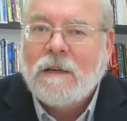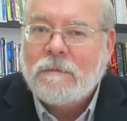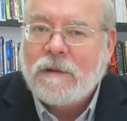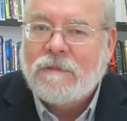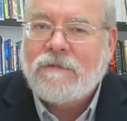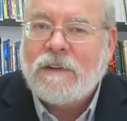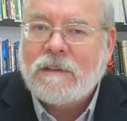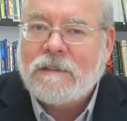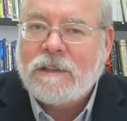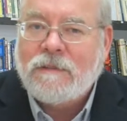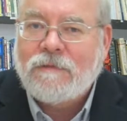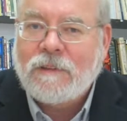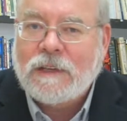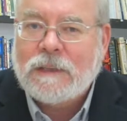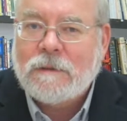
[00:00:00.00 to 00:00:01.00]
but fairly
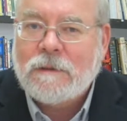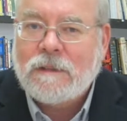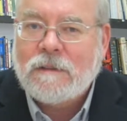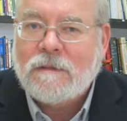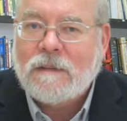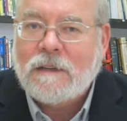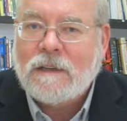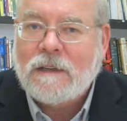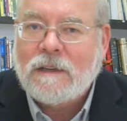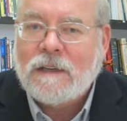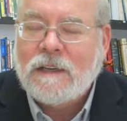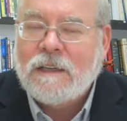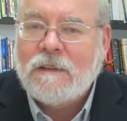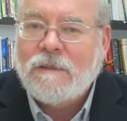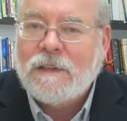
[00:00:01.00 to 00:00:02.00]
frequent
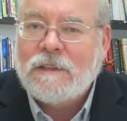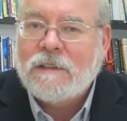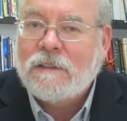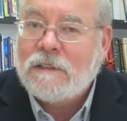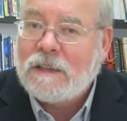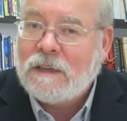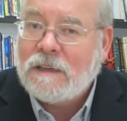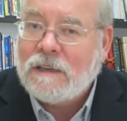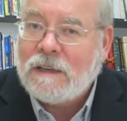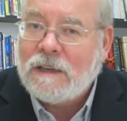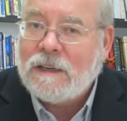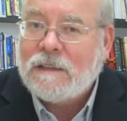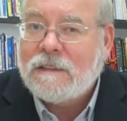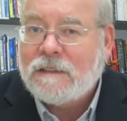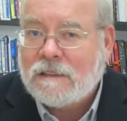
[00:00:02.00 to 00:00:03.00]
individual
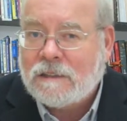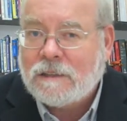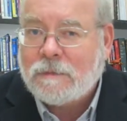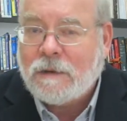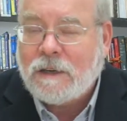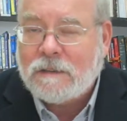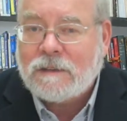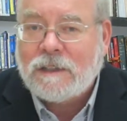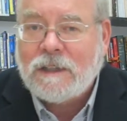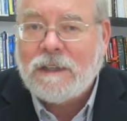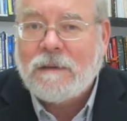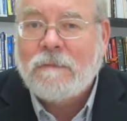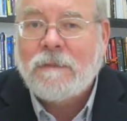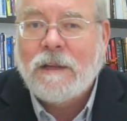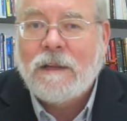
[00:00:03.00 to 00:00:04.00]
and small
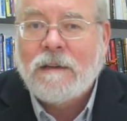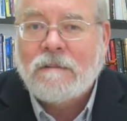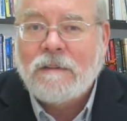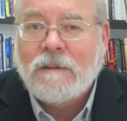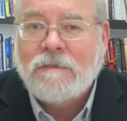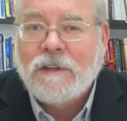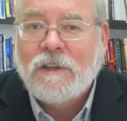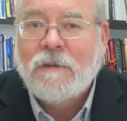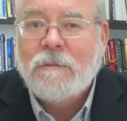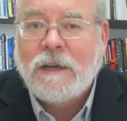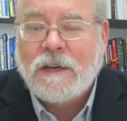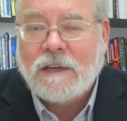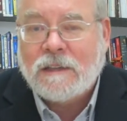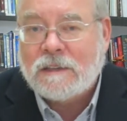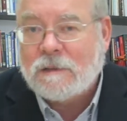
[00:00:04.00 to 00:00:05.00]
team review
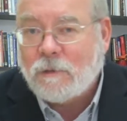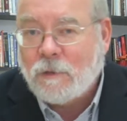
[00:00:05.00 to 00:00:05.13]
meetings,